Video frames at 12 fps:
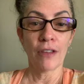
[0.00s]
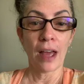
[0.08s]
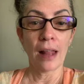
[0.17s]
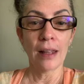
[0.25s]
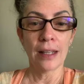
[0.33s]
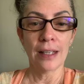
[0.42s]

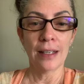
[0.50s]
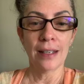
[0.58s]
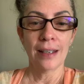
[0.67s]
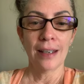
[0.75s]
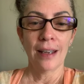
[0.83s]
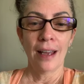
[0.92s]
Galilee
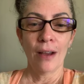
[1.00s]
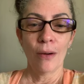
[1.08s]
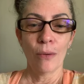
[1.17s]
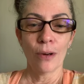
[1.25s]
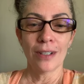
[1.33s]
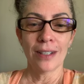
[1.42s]

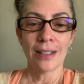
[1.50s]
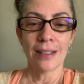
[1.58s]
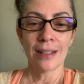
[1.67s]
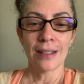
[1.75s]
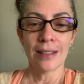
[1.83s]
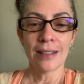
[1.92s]
where
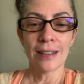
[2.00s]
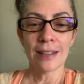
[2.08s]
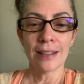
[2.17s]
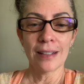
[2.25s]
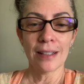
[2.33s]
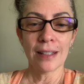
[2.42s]
Jesus
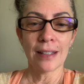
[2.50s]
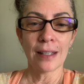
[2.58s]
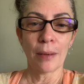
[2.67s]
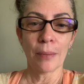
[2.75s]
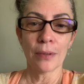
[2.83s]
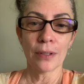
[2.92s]
and his
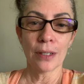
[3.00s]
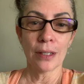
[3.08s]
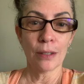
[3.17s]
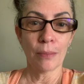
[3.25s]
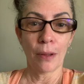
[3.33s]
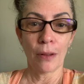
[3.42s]
disciples and
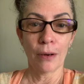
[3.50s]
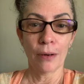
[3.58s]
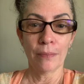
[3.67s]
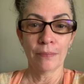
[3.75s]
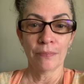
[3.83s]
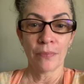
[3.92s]
his
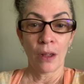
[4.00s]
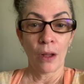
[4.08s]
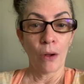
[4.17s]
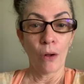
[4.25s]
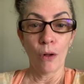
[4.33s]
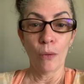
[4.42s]
mother
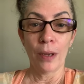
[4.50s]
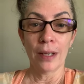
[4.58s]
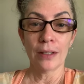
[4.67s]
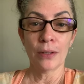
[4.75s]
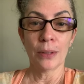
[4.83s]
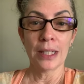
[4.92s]
all
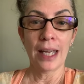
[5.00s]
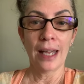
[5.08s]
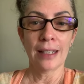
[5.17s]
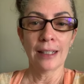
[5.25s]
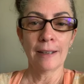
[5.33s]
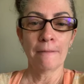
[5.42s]
went to
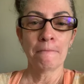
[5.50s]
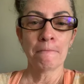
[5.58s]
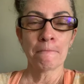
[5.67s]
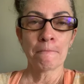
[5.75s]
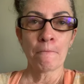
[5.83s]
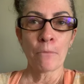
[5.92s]
attend.
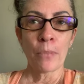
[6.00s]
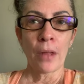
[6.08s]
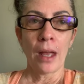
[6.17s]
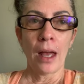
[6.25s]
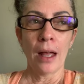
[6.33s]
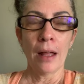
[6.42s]

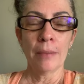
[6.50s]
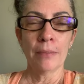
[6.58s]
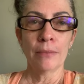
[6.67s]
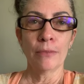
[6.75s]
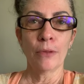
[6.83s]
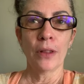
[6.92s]

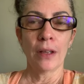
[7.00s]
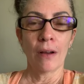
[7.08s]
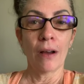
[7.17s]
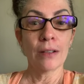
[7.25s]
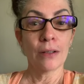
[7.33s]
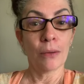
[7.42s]
Um, when they
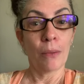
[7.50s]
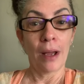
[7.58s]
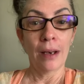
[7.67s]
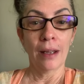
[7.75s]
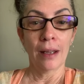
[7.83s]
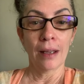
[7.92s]
got to the
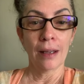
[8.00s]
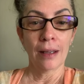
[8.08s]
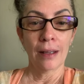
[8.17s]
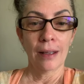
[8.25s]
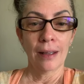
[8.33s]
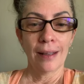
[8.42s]
wedding,
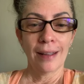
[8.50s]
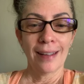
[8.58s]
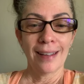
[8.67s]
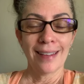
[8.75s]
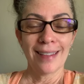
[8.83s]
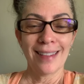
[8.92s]

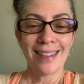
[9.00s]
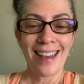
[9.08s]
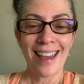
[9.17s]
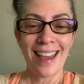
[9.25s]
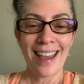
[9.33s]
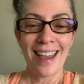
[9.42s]

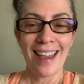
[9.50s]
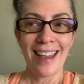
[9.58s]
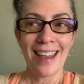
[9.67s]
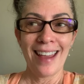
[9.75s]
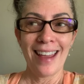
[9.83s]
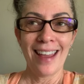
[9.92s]

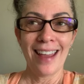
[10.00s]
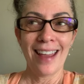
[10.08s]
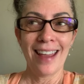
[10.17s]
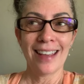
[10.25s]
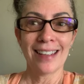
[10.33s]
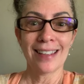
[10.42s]
they
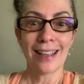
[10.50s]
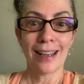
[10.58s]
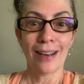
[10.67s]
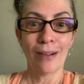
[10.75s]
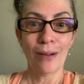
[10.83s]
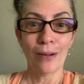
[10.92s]

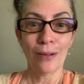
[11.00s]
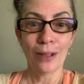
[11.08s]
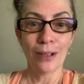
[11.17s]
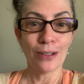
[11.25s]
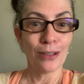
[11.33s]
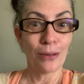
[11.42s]
said, Oh,
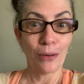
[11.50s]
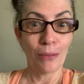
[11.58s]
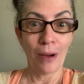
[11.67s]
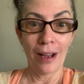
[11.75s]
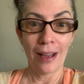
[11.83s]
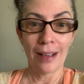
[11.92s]
there's no
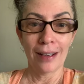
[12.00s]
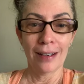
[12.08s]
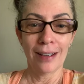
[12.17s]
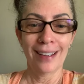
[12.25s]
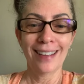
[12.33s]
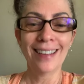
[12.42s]
wine.